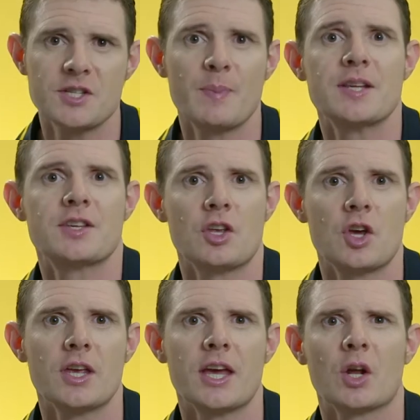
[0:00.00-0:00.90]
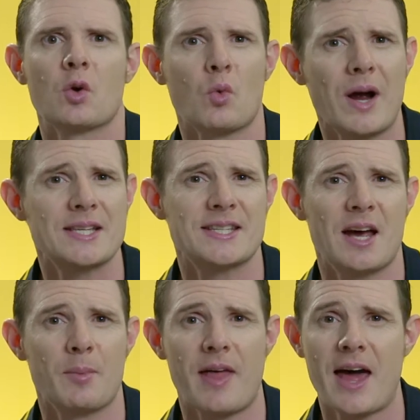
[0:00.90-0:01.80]
This means that you can get a great
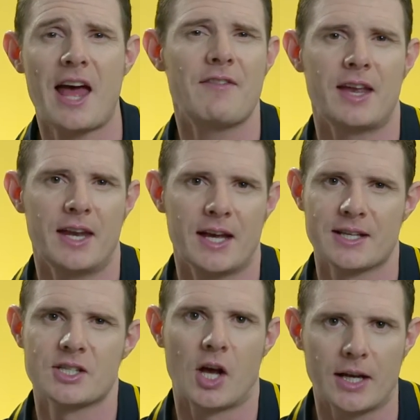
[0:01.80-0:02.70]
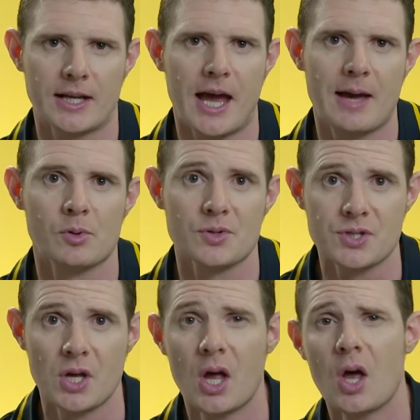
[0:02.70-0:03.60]
sound without having any unsightly
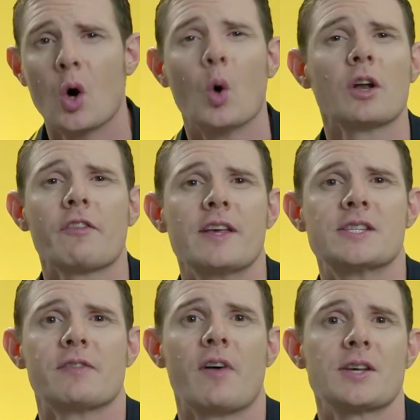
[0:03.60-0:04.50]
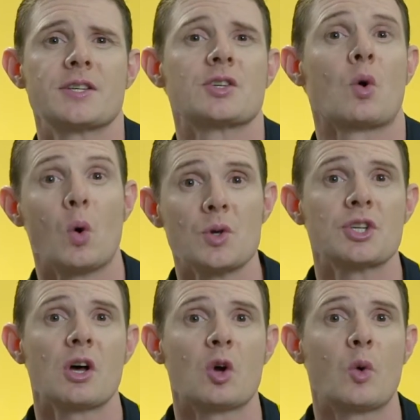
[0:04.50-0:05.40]
cables. All of these devices are
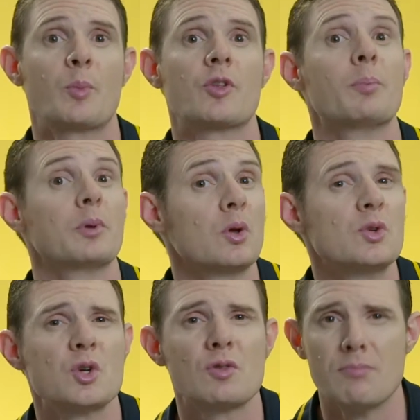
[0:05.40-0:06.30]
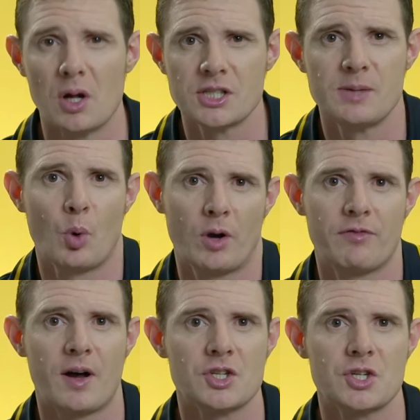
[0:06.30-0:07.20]
also equipped with a Bluetooth
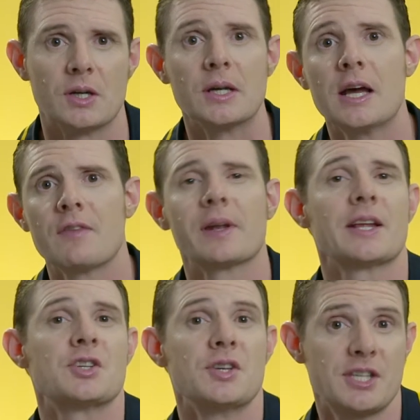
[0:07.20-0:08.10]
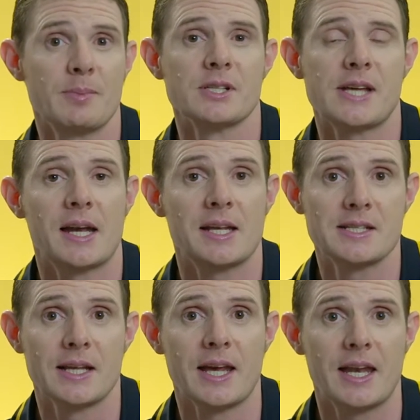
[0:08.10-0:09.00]
multi-point function that lets you
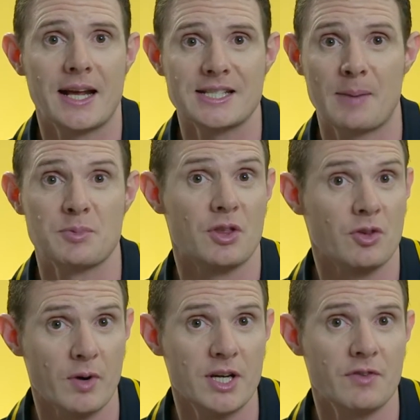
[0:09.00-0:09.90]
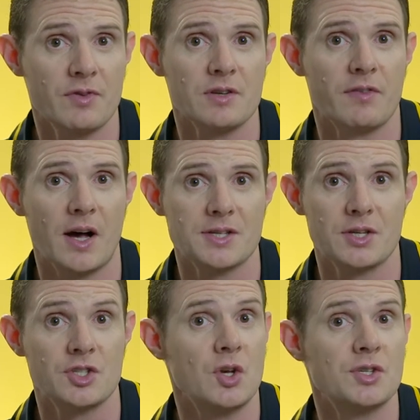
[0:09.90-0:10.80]
simultaneously connect up to three different
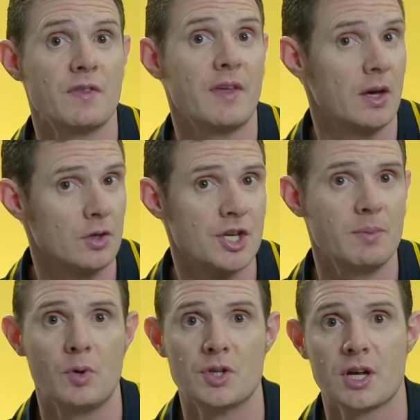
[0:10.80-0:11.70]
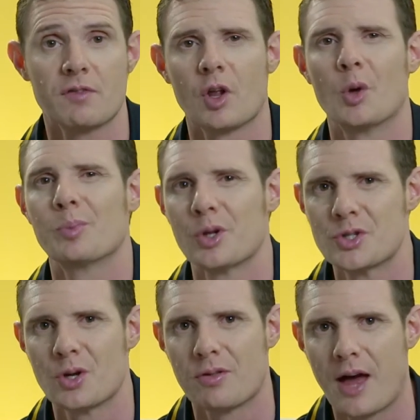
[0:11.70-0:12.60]
devices using the L G Music Flow
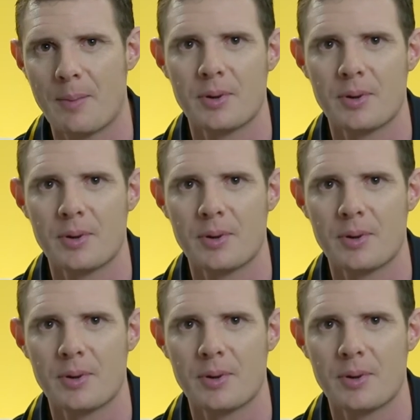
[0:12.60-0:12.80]
Bluetooth